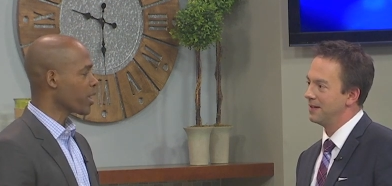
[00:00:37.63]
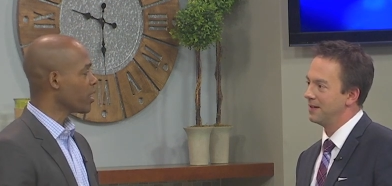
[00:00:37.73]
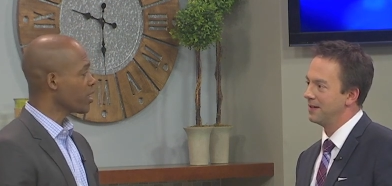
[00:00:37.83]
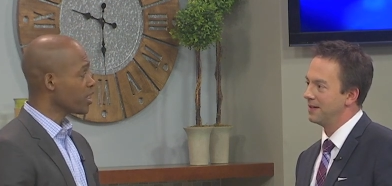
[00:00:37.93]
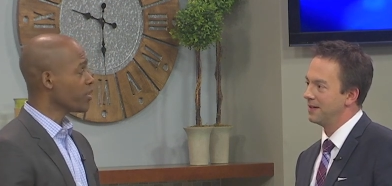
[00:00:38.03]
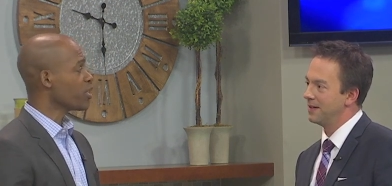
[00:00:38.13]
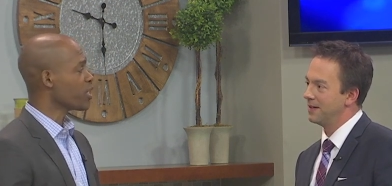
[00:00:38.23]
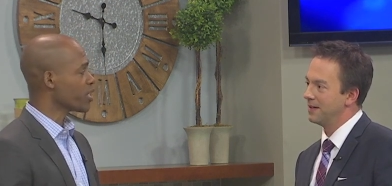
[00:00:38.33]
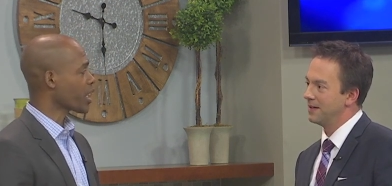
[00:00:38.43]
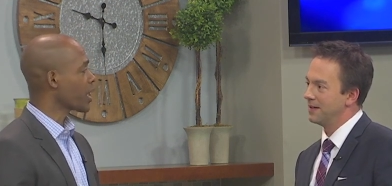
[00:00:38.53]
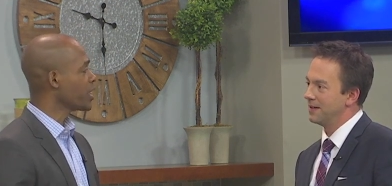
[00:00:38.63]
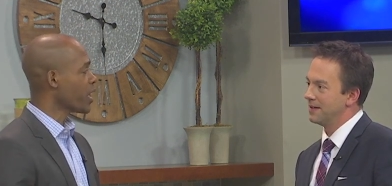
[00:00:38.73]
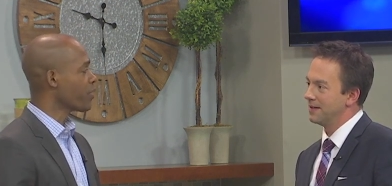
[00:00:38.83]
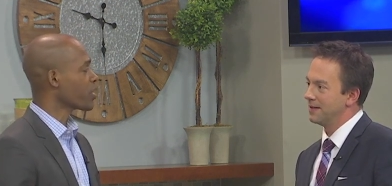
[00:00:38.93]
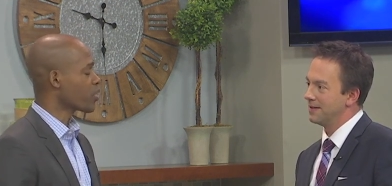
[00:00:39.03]
Speaker 1: it a TV series like on
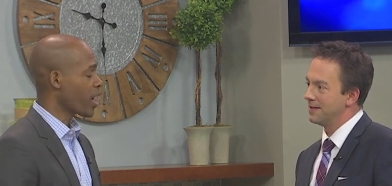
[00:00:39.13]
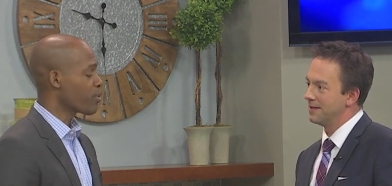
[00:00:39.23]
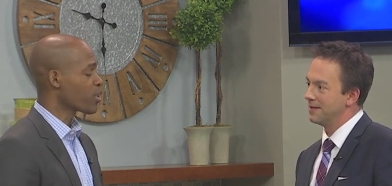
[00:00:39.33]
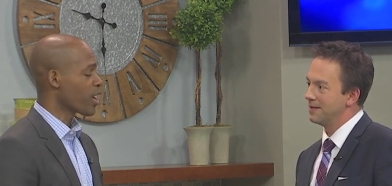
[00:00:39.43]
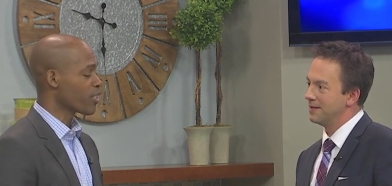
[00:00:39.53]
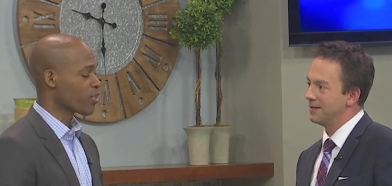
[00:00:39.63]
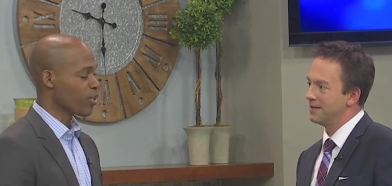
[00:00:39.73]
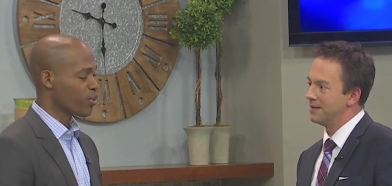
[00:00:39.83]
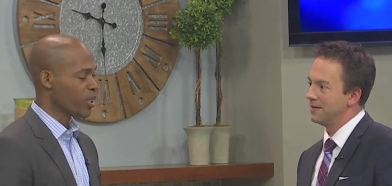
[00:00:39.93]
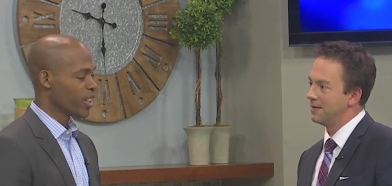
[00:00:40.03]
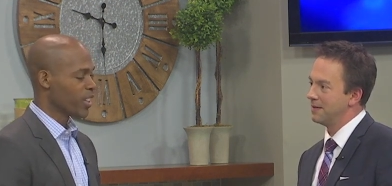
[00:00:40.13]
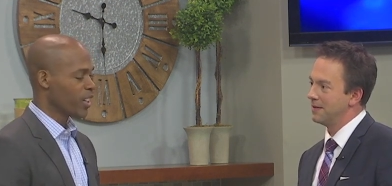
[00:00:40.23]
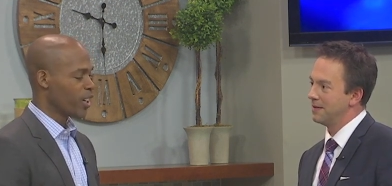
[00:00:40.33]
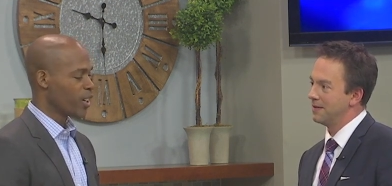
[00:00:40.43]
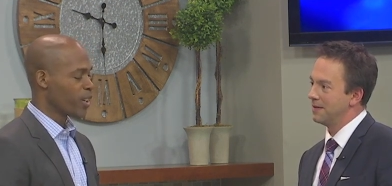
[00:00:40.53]
Netflix or Amazon. So
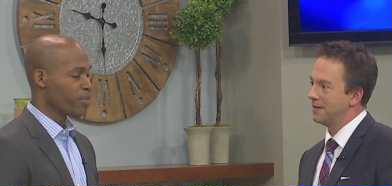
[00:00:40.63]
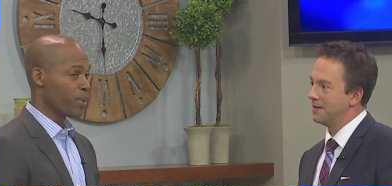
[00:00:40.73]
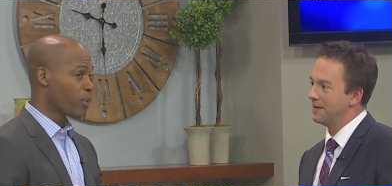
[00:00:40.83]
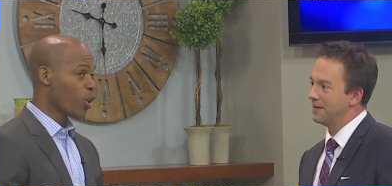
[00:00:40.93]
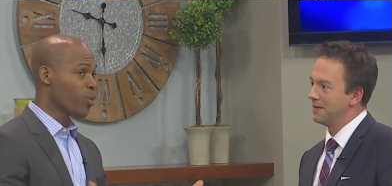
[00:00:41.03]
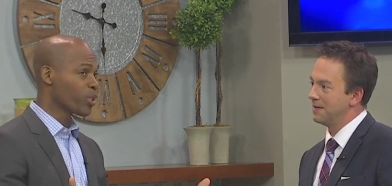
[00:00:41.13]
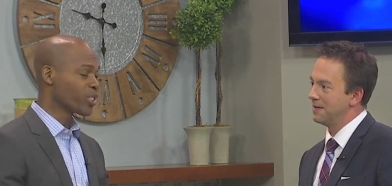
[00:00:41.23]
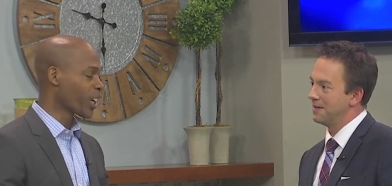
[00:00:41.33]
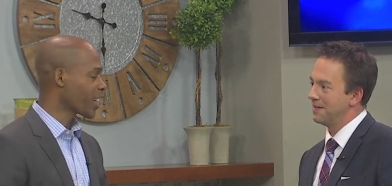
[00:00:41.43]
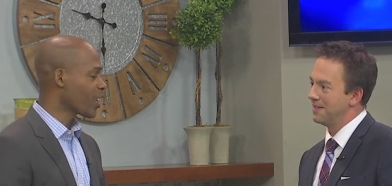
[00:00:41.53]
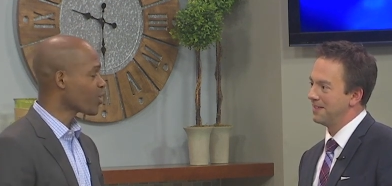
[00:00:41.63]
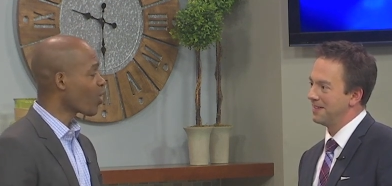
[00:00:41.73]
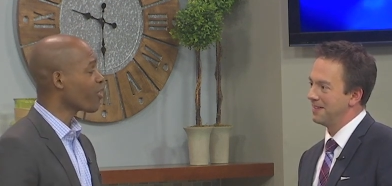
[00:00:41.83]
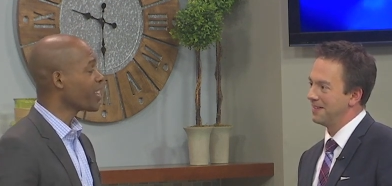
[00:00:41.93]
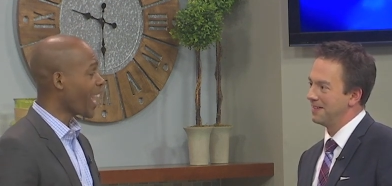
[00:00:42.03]
uh, people at home can check it out. It's
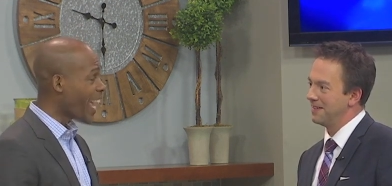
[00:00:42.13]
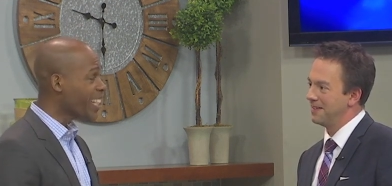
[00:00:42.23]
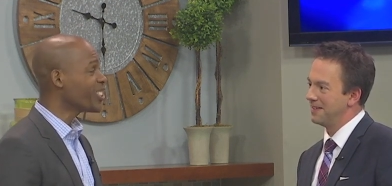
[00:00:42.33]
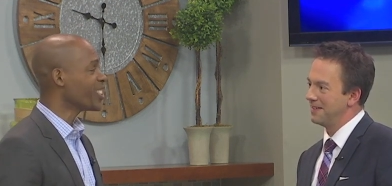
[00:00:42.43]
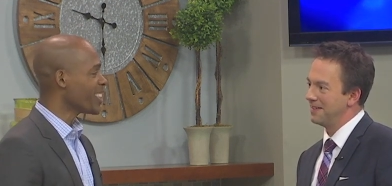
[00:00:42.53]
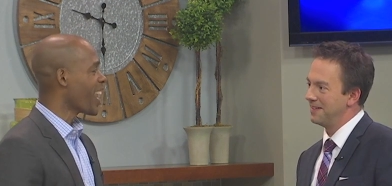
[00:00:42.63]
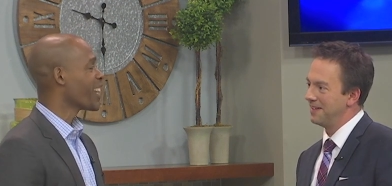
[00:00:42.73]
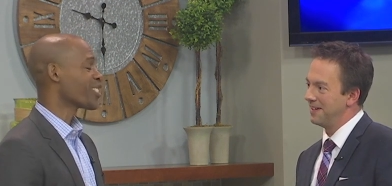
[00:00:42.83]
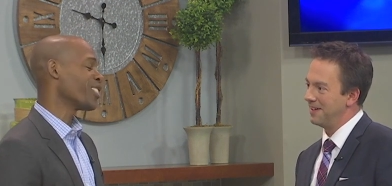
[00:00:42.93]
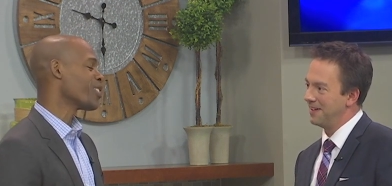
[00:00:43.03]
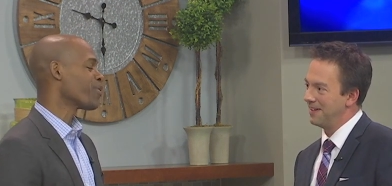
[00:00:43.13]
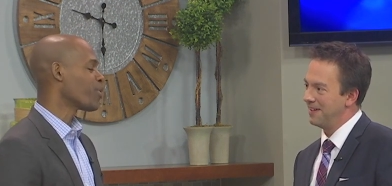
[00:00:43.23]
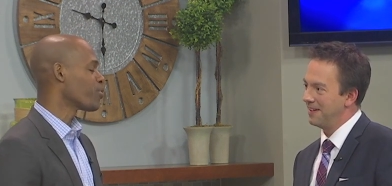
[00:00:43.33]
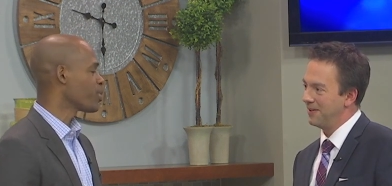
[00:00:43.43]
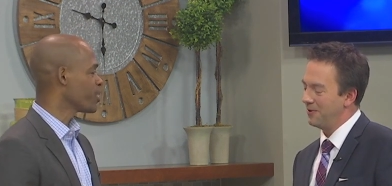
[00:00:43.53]
called The Ancient Nine. So it's a
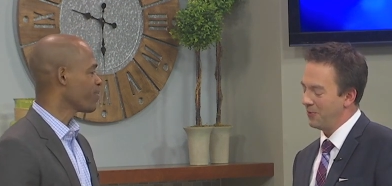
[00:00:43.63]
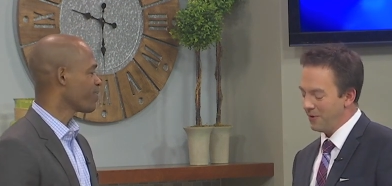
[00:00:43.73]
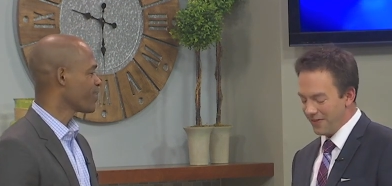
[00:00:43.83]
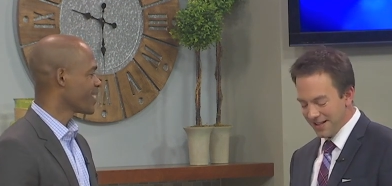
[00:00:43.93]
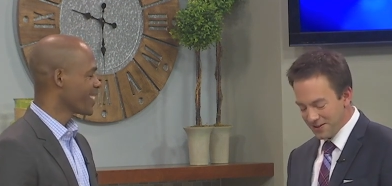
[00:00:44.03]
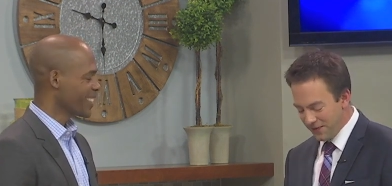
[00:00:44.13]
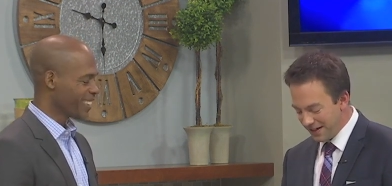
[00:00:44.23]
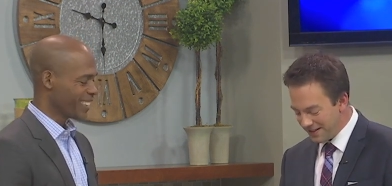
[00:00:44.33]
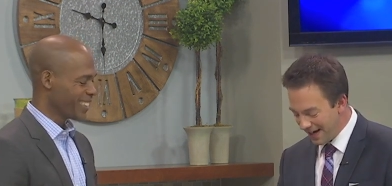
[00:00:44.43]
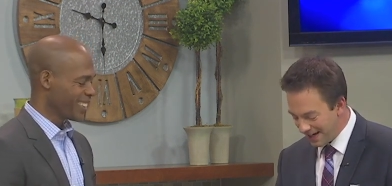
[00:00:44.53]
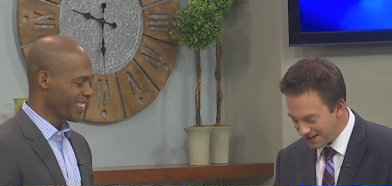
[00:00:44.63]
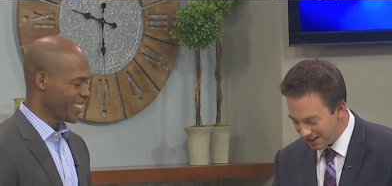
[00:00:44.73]
fun read.
Speaker 2: Well, that's fantastic